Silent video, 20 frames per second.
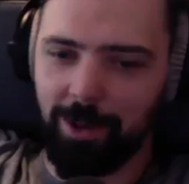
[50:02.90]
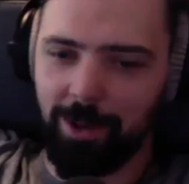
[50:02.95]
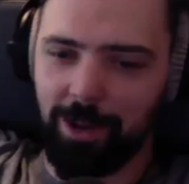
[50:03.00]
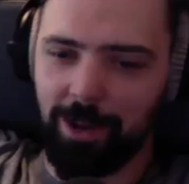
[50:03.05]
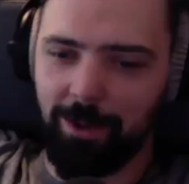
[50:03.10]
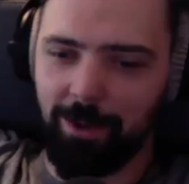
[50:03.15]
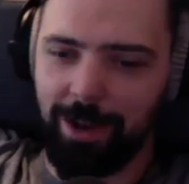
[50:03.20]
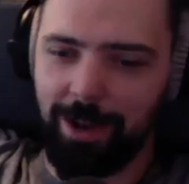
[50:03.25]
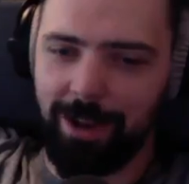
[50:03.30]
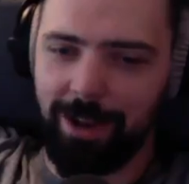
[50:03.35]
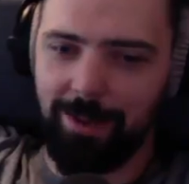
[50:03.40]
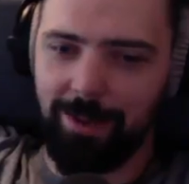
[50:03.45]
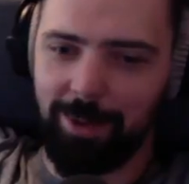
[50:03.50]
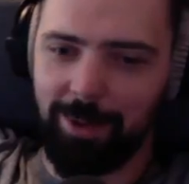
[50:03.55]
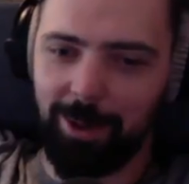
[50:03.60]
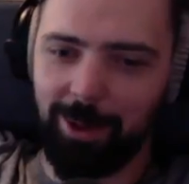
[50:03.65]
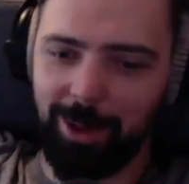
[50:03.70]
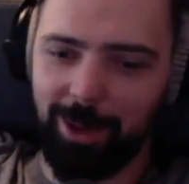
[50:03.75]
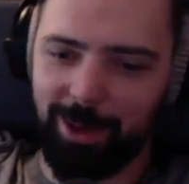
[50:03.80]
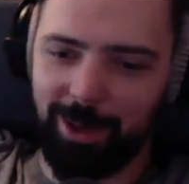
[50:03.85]
your way into
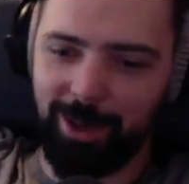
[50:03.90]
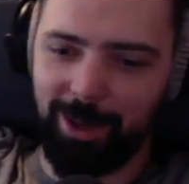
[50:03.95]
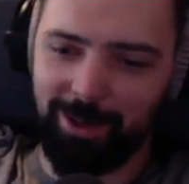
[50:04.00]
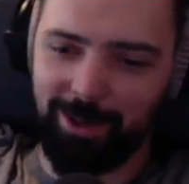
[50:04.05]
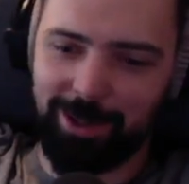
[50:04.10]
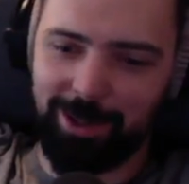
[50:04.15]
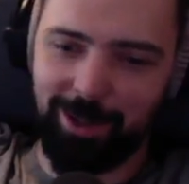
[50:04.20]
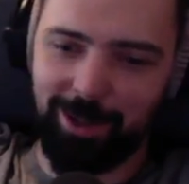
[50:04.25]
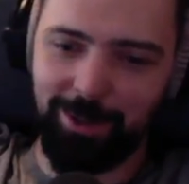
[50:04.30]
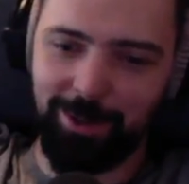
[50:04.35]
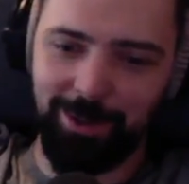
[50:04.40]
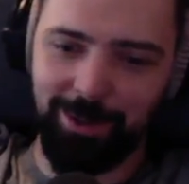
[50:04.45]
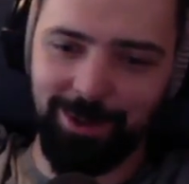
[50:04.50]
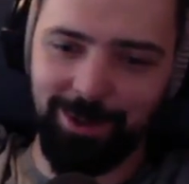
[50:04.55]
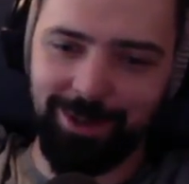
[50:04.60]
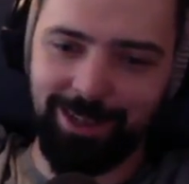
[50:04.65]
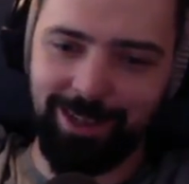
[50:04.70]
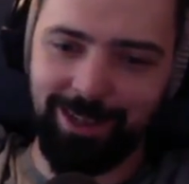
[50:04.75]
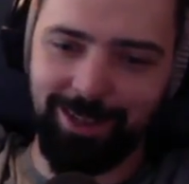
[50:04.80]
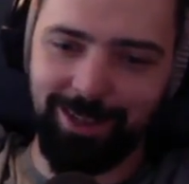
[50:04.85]
both of those tools.